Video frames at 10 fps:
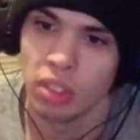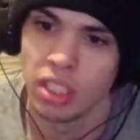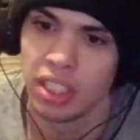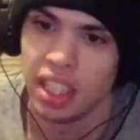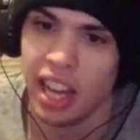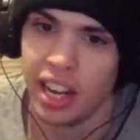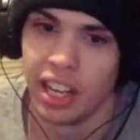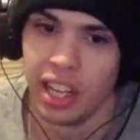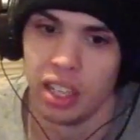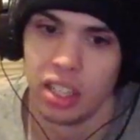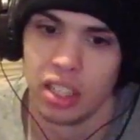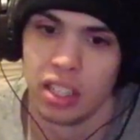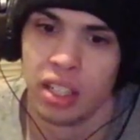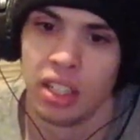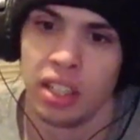But
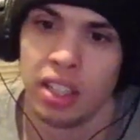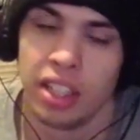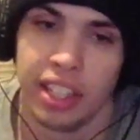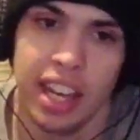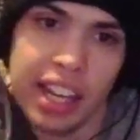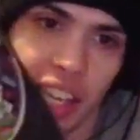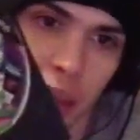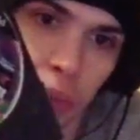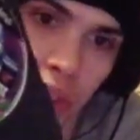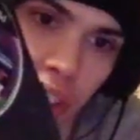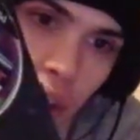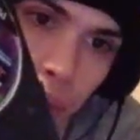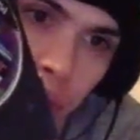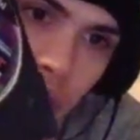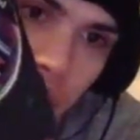yeah, GameStop.
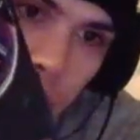What's I got